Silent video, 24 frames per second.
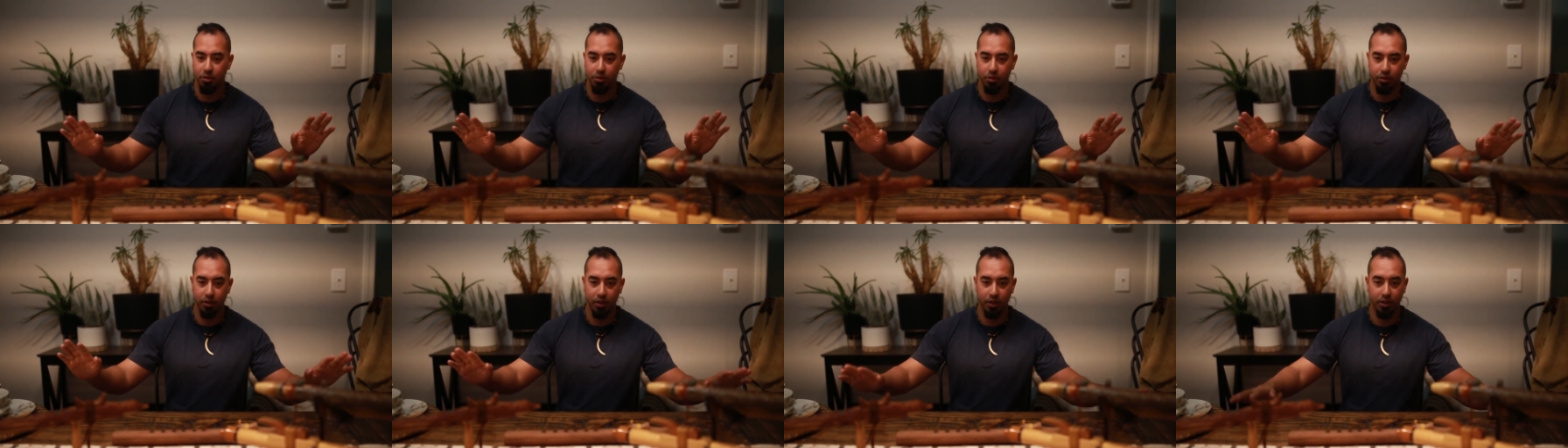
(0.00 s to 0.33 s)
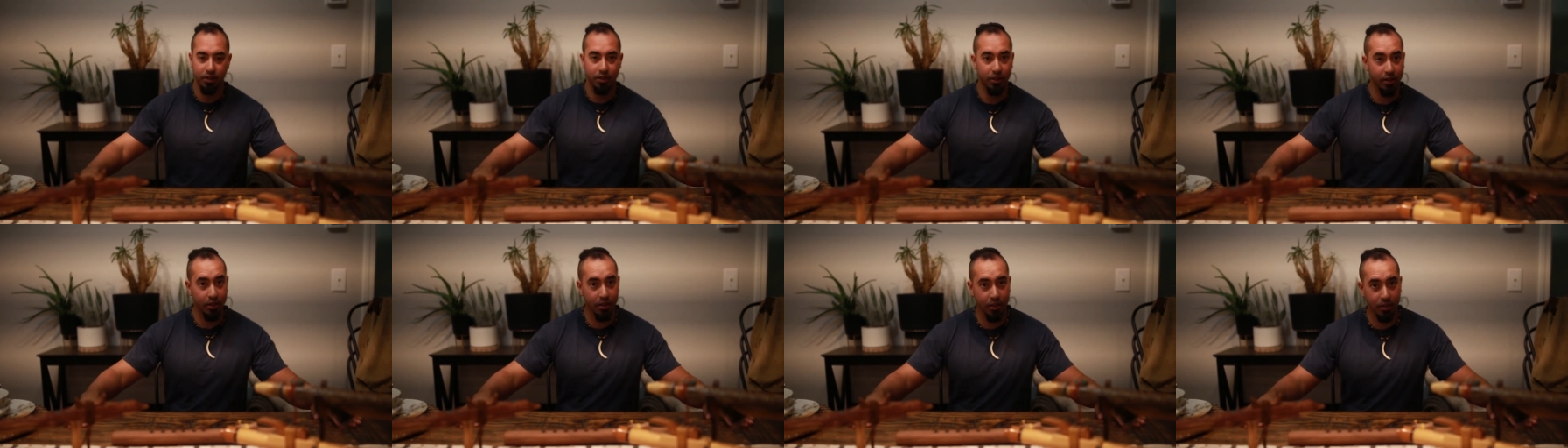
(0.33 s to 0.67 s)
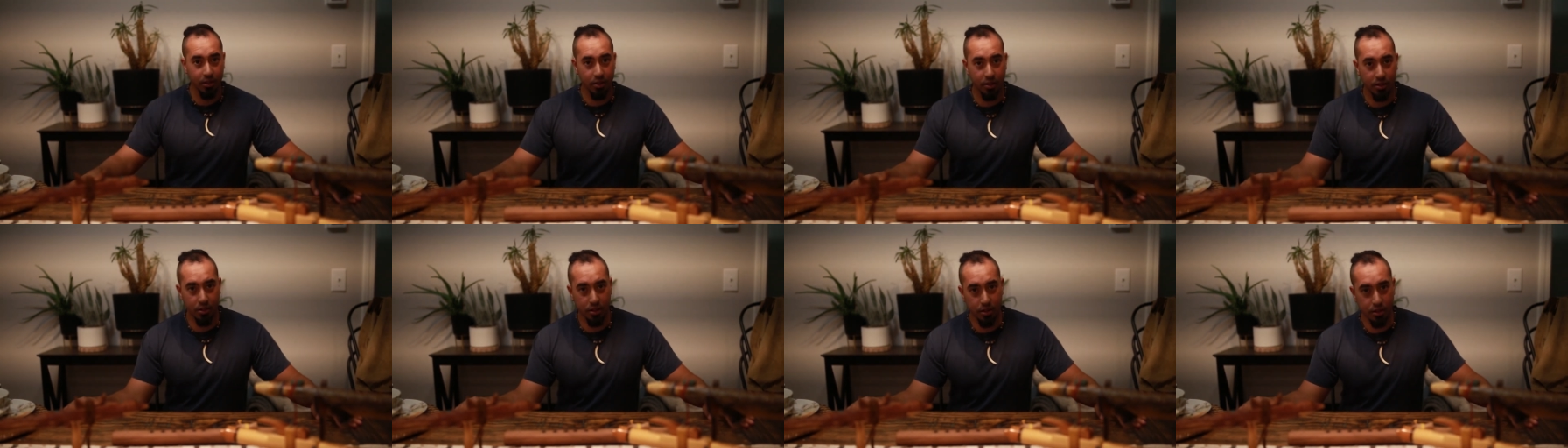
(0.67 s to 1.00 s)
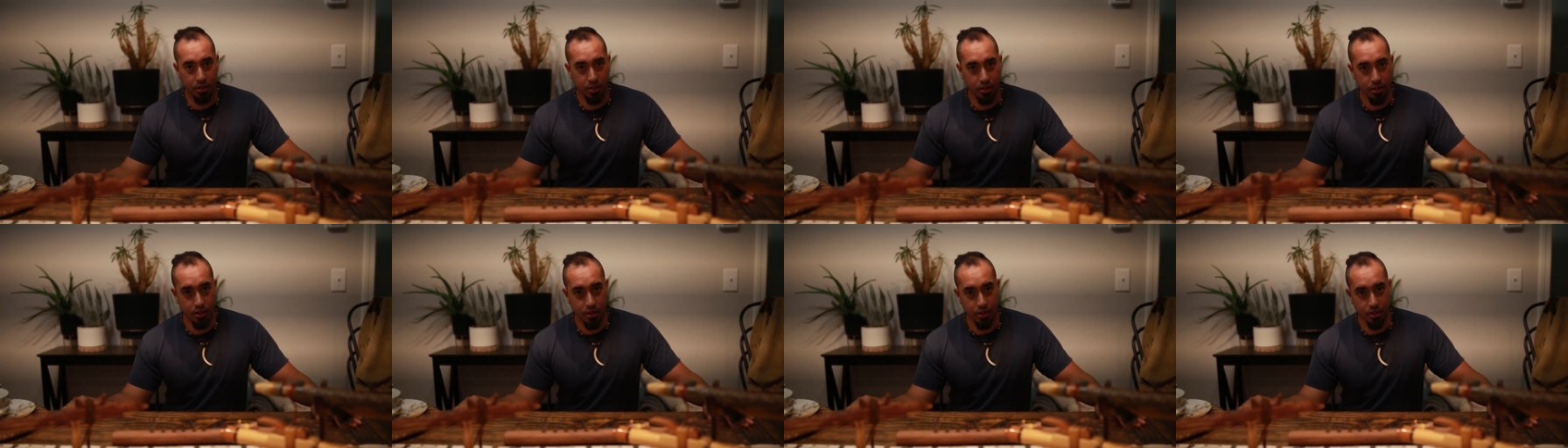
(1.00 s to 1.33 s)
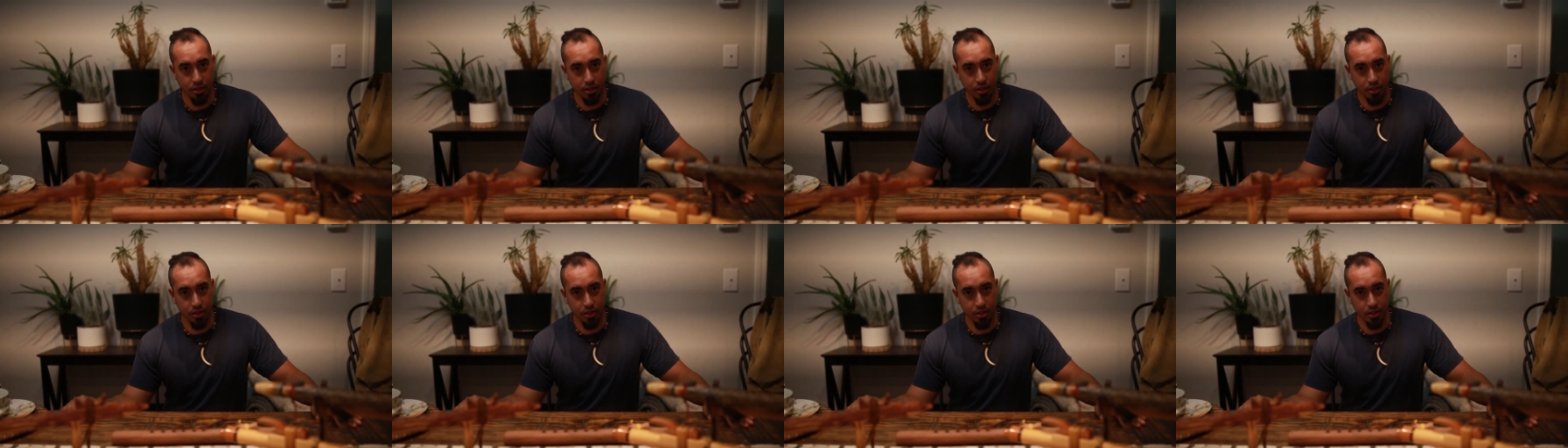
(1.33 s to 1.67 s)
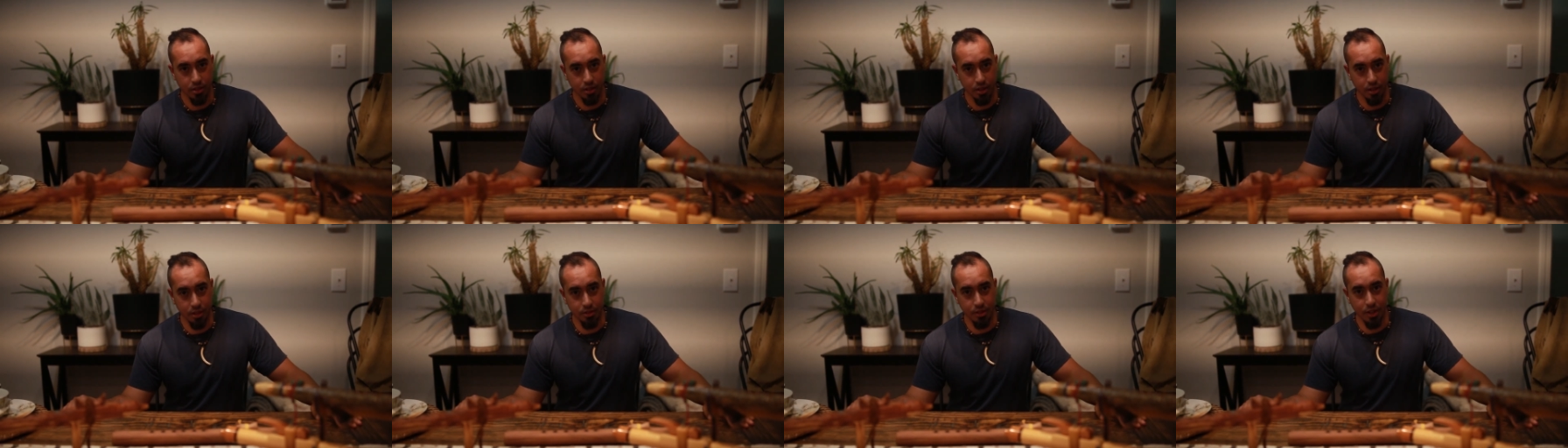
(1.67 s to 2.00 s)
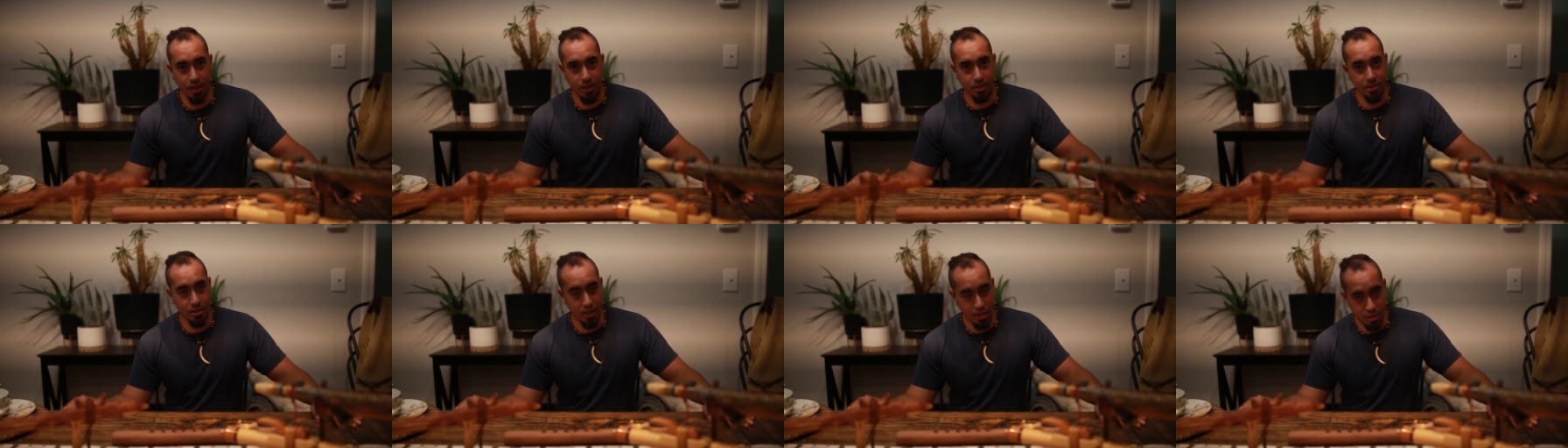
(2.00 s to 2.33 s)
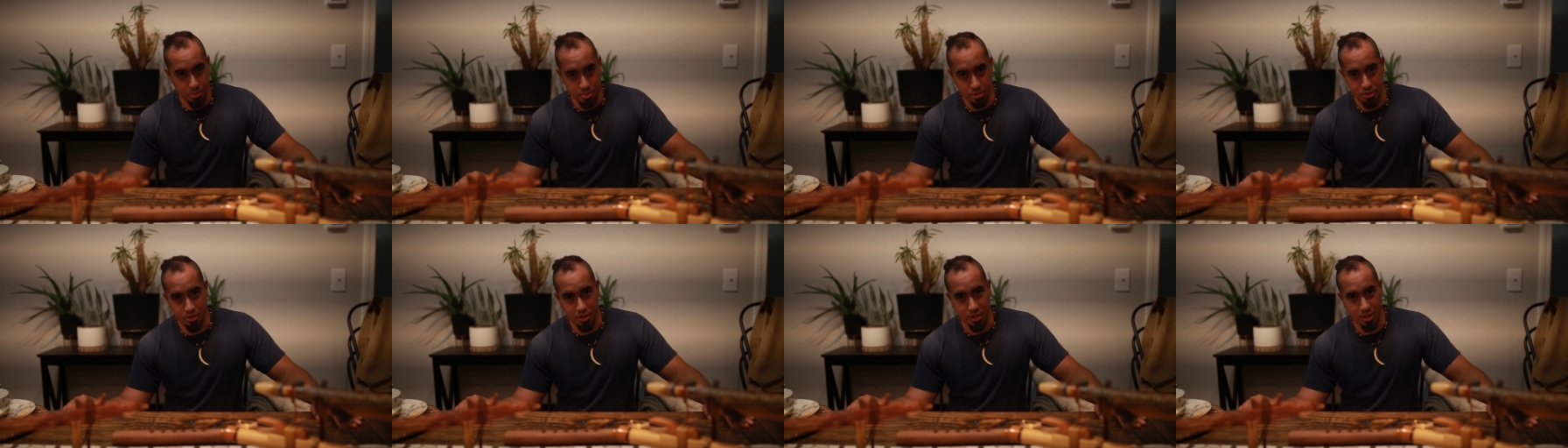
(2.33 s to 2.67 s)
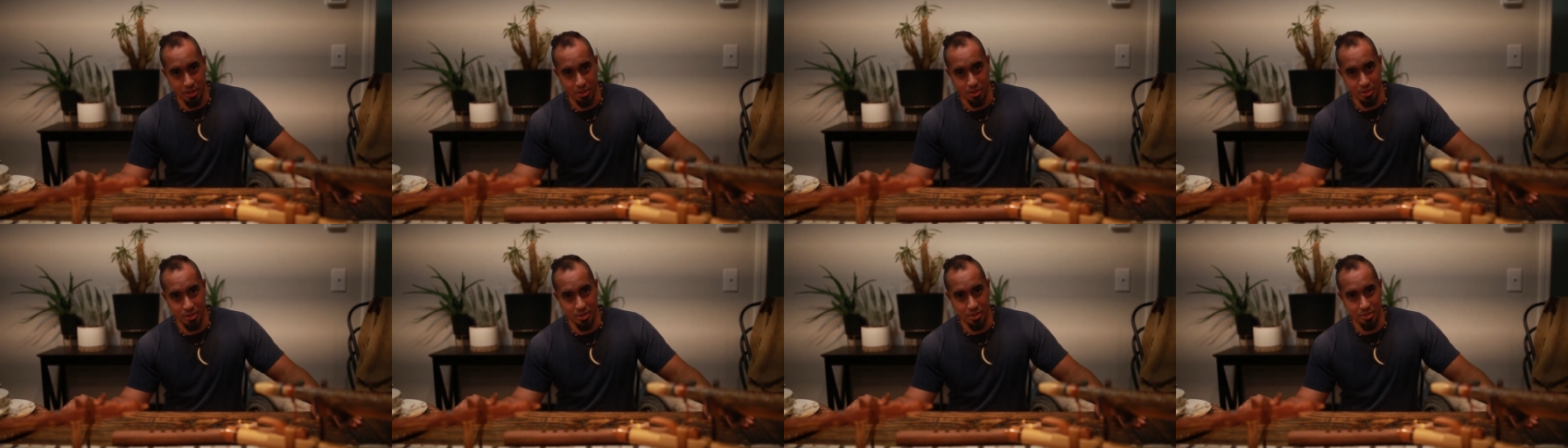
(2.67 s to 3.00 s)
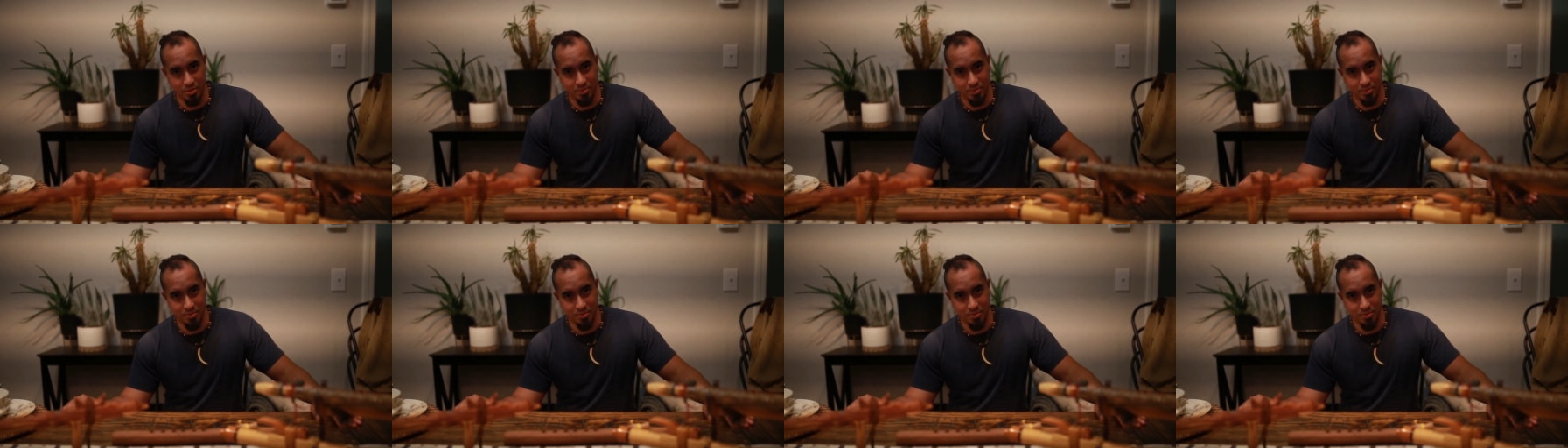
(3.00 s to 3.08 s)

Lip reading: this is Levi's Table Talk.